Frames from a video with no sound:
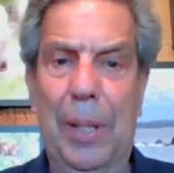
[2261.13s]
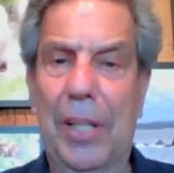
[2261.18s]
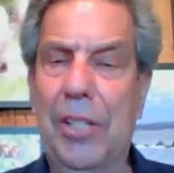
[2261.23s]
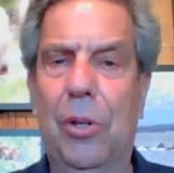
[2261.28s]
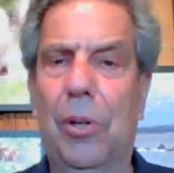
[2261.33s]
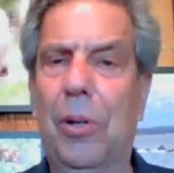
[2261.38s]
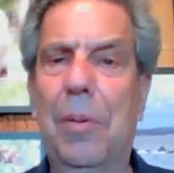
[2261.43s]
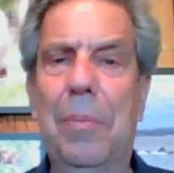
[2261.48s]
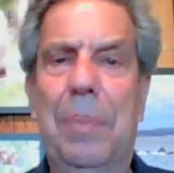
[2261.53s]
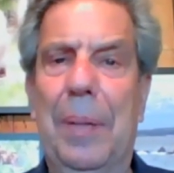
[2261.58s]

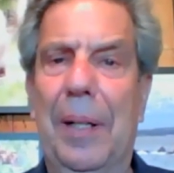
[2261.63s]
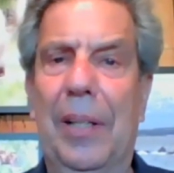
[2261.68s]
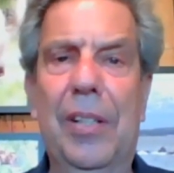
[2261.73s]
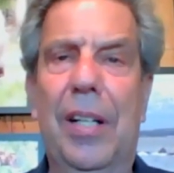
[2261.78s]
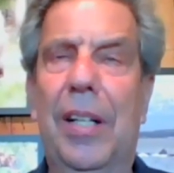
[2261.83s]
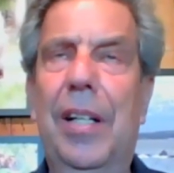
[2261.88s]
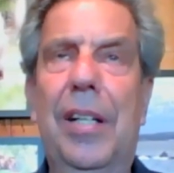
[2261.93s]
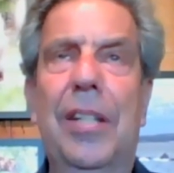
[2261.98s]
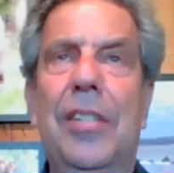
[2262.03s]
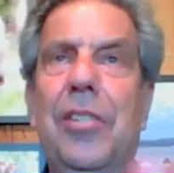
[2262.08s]
But your
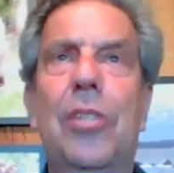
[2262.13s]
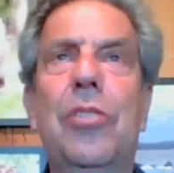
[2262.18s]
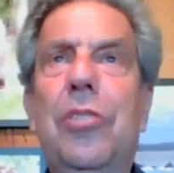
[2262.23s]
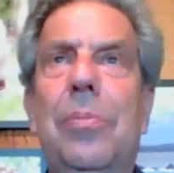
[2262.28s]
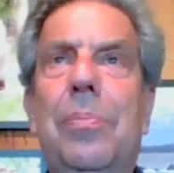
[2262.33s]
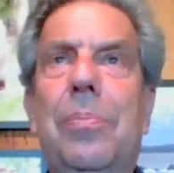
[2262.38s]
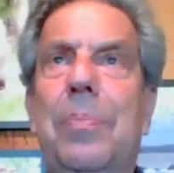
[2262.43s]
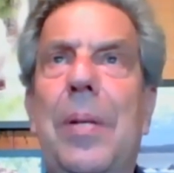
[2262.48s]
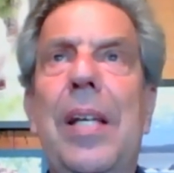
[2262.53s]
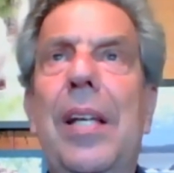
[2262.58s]
ability
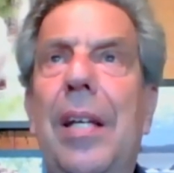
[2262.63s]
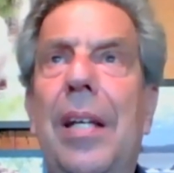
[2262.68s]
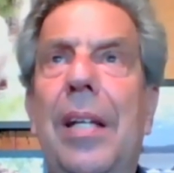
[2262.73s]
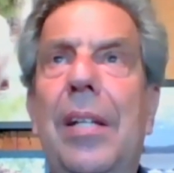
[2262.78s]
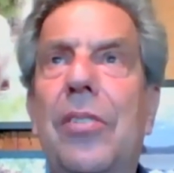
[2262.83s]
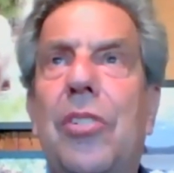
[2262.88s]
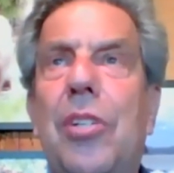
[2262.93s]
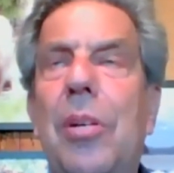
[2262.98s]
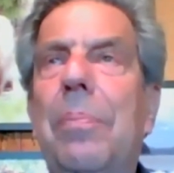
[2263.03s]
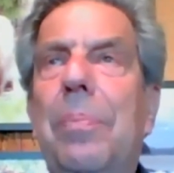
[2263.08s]
to
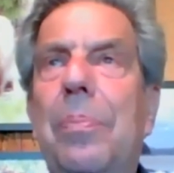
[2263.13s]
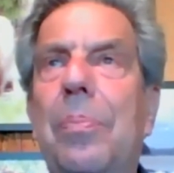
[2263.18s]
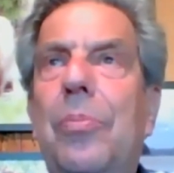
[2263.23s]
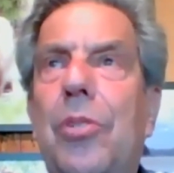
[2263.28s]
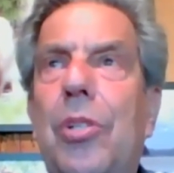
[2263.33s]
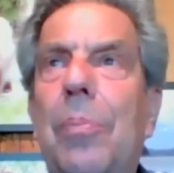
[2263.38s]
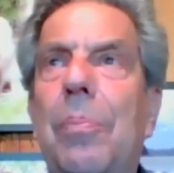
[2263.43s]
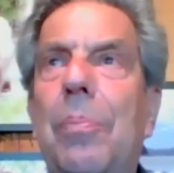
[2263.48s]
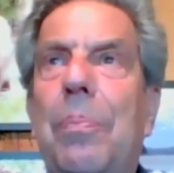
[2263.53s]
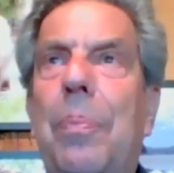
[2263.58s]

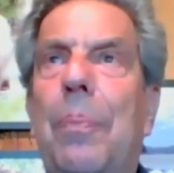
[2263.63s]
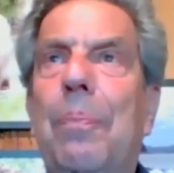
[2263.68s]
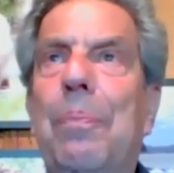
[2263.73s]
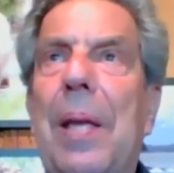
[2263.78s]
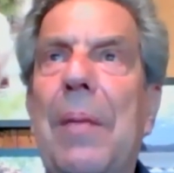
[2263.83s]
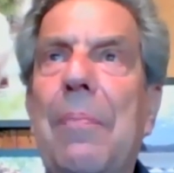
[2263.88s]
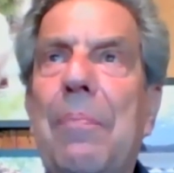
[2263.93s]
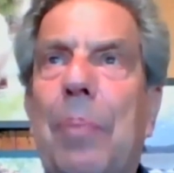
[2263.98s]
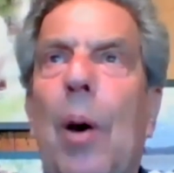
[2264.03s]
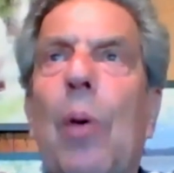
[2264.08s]

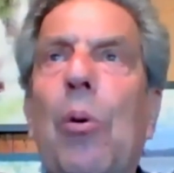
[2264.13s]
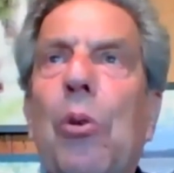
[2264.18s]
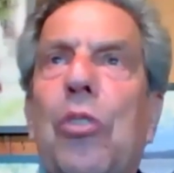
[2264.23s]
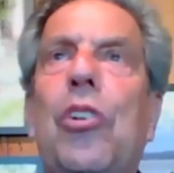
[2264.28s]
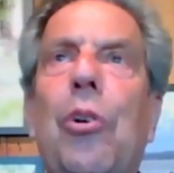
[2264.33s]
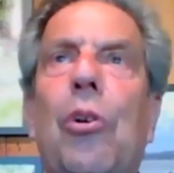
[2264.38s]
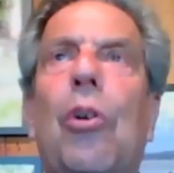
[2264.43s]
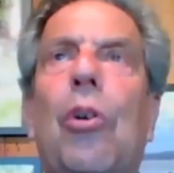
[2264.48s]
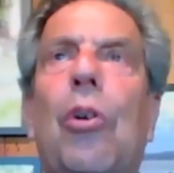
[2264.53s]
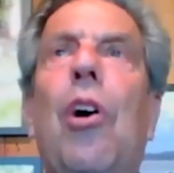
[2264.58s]
be
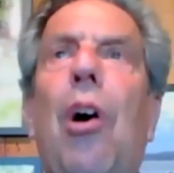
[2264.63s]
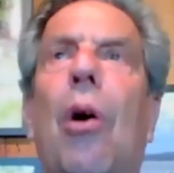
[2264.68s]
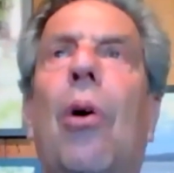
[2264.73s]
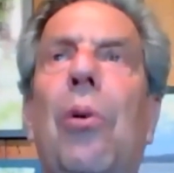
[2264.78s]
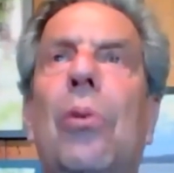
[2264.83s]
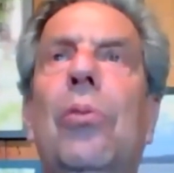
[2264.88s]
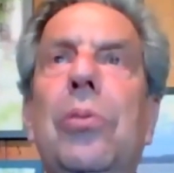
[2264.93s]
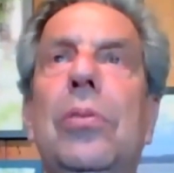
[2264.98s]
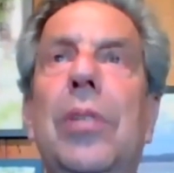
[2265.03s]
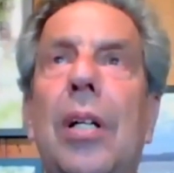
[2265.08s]
both your
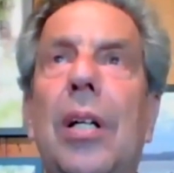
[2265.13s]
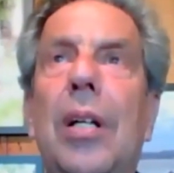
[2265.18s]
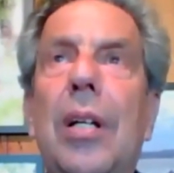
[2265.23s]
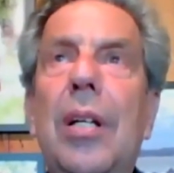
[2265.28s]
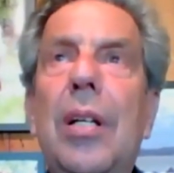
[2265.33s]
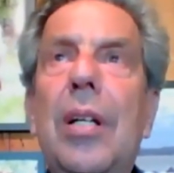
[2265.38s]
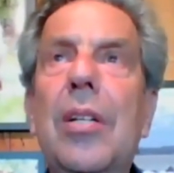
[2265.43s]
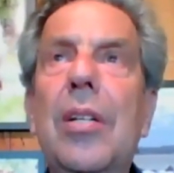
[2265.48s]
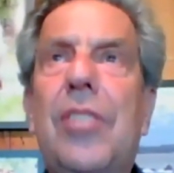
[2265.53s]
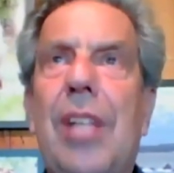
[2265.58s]
own
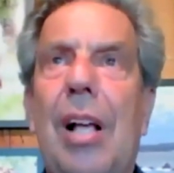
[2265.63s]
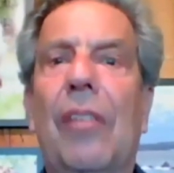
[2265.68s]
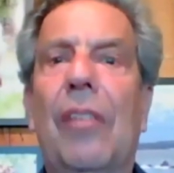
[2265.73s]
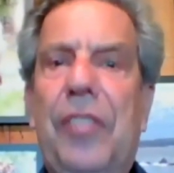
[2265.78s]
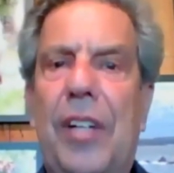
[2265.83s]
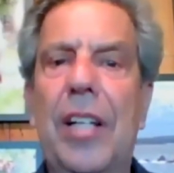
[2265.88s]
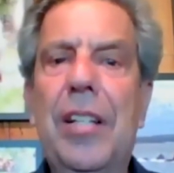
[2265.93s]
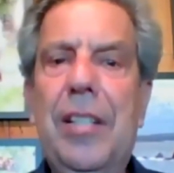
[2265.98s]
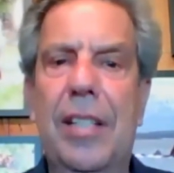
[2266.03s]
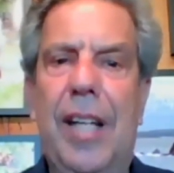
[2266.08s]

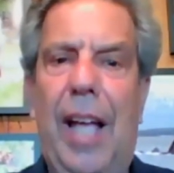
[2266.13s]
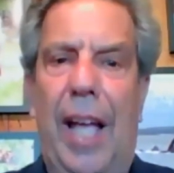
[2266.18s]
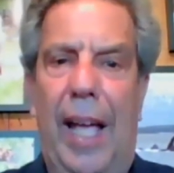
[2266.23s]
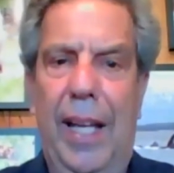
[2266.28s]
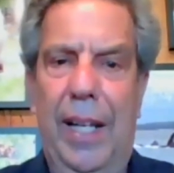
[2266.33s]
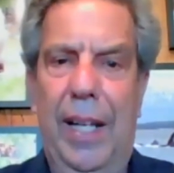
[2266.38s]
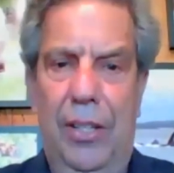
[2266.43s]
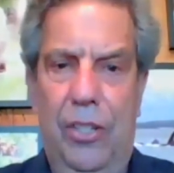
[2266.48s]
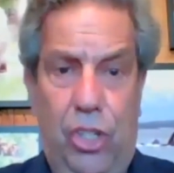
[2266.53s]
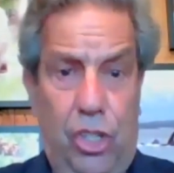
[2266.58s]

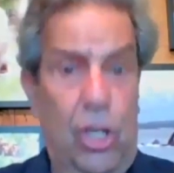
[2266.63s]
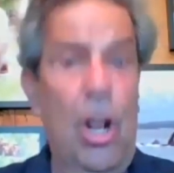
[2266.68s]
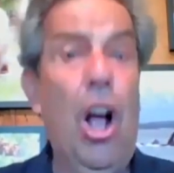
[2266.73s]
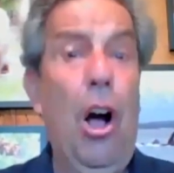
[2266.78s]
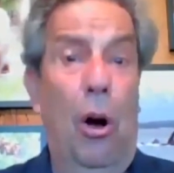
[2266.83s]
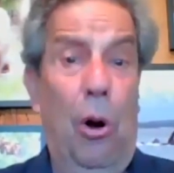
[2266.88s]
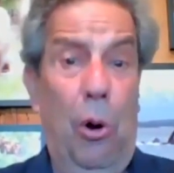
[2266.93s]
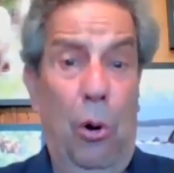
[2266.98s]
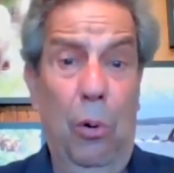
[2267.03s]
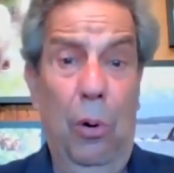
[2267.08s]
self-contained
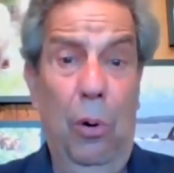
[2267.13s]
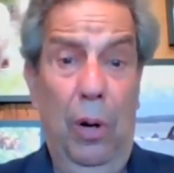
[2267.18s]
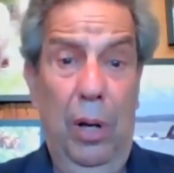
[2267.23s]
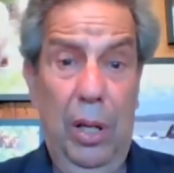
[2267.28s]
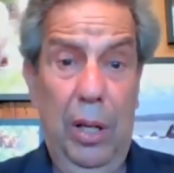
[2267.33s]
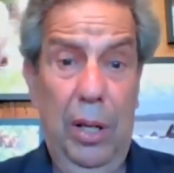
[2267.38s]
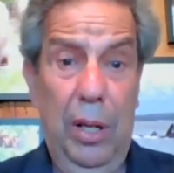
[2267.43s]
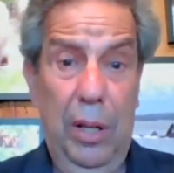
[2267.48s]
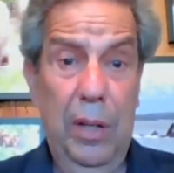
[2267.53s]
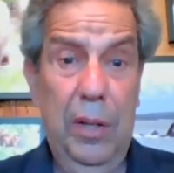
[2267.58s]

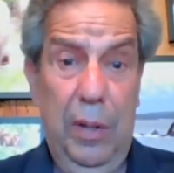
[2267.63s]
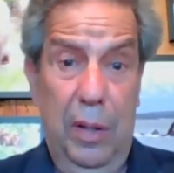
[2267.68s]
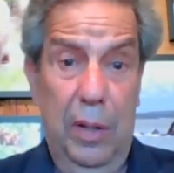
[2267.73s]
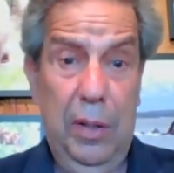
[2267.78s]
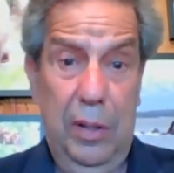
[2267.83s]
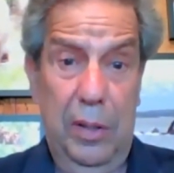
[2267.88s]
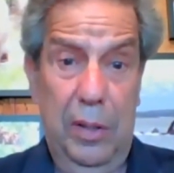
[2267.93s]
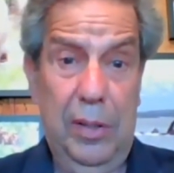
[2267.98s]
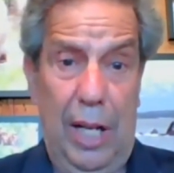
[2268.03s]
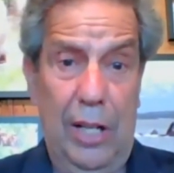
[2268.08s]
show
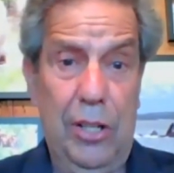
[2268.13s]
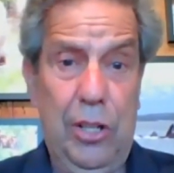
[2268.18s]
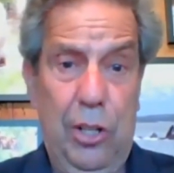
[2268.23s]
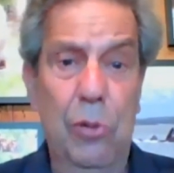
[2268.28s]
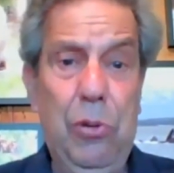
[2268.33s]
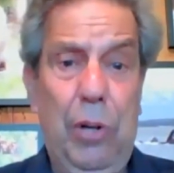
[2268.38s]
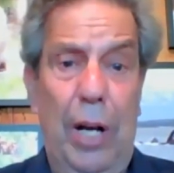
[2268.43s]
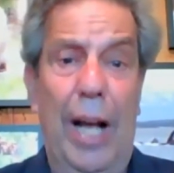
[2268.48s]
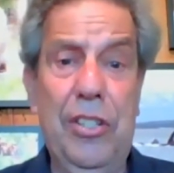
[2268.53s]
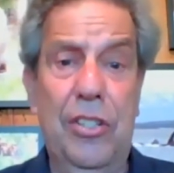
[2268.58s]

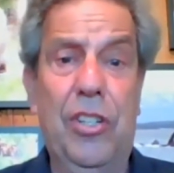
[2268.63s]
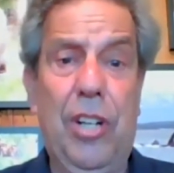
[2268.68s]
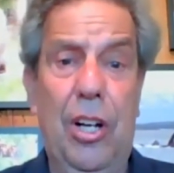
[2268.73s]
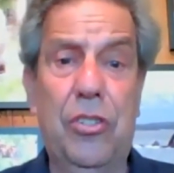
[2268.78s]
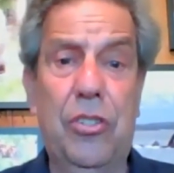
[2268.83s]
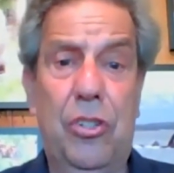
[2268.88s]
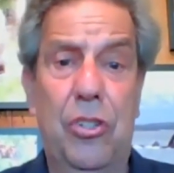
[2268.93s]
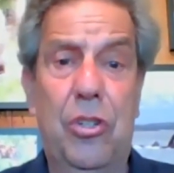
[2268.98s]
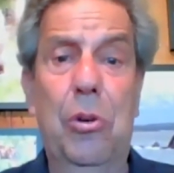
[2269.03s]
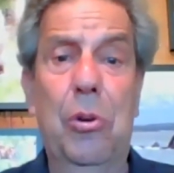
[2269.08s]
that you guys
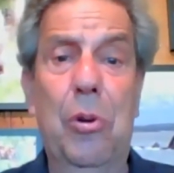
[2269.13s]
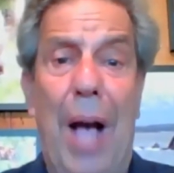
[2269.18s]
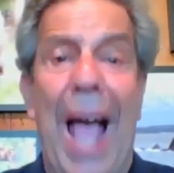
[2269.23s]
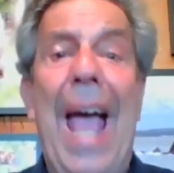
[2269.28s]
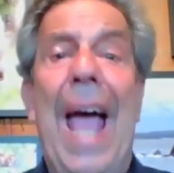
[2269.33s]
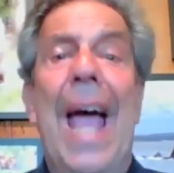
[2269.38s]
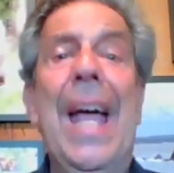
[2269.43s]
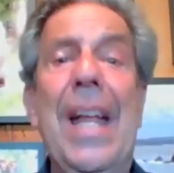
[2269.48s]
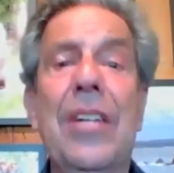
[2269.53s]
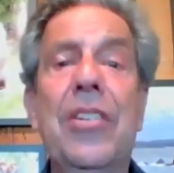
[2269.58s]
just
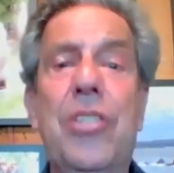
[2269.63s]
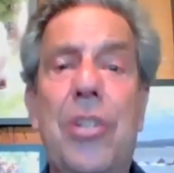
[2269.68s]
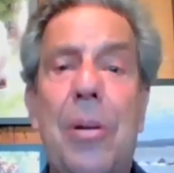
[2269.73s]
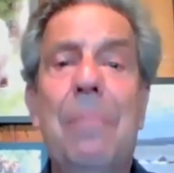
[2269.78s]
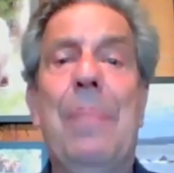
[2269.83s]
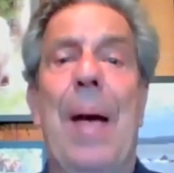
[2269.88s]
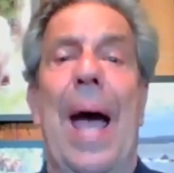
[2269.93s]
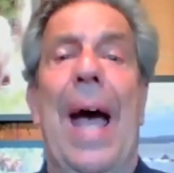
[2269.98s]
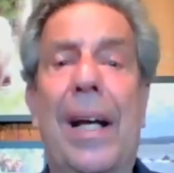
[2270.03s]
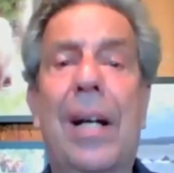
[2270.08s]
do,
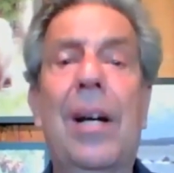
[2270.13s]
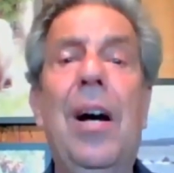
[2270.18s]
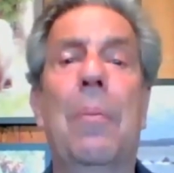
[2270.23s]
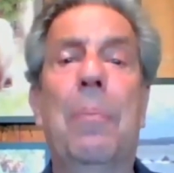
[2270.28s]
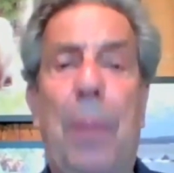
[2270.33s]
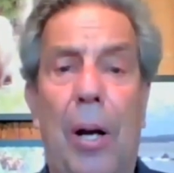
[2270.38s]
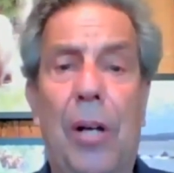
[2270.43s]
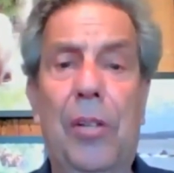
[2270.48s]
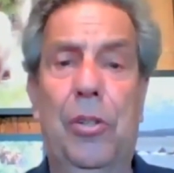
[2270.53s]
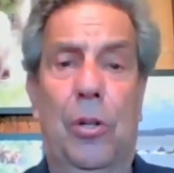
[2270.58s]
and to back
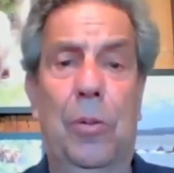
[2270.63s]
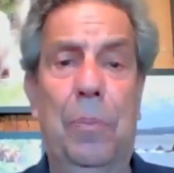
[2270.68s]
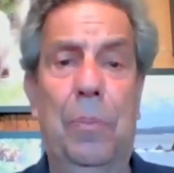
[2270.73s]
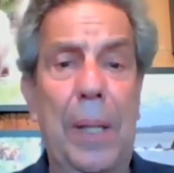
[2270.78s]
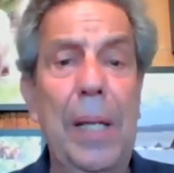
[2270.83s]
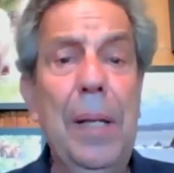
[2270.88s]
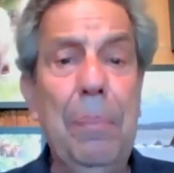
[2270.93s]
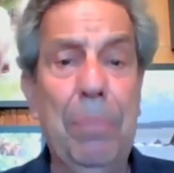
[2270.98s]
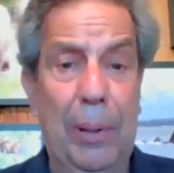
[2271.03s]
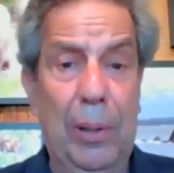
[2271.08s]
up
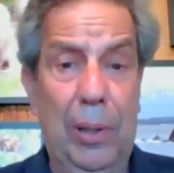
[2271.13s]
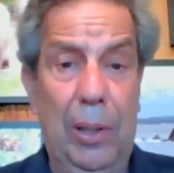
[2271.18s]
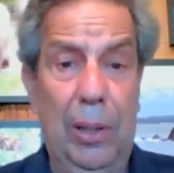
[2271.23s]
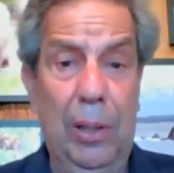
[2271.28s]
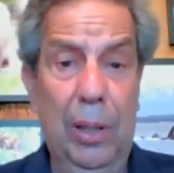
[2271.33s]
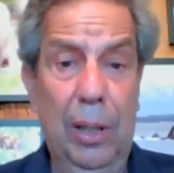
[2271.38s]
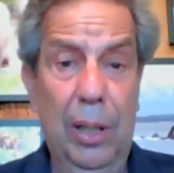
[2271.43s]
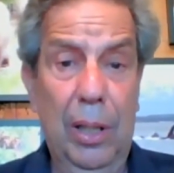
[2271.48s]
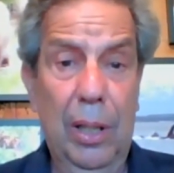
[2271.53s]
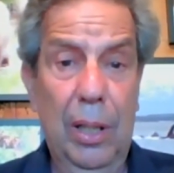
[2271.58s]
other
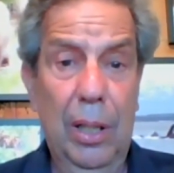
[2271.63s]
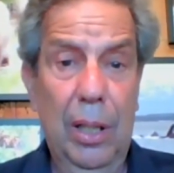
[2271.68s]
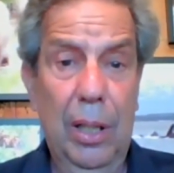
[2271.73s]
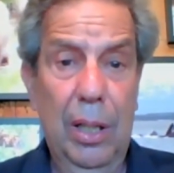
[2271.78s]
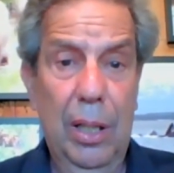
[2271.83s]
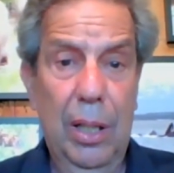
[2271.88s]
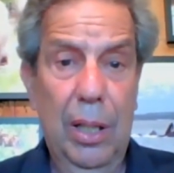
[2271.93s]
people